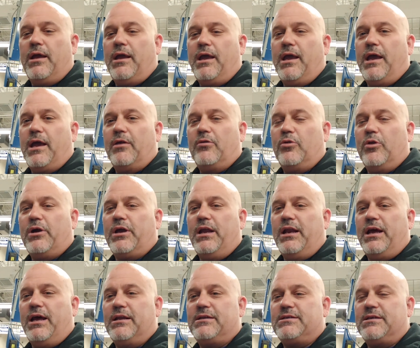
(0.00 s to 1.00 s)
and
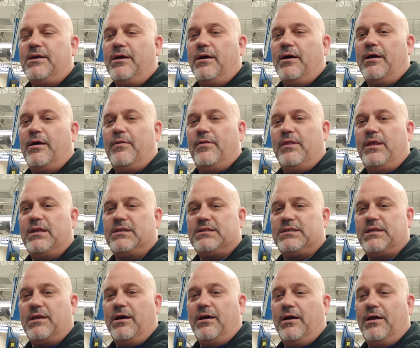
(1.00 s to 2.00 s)
looking at
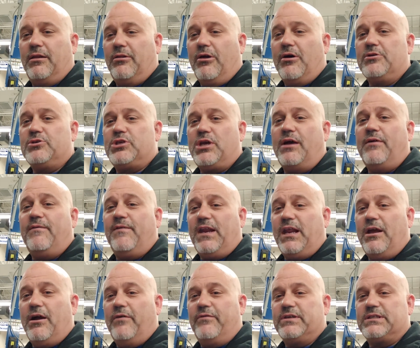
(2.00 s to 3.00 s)
this
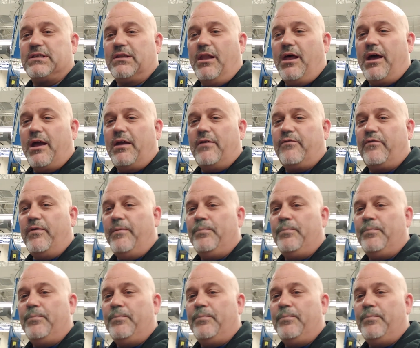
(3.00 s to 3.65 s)
longevity of its life.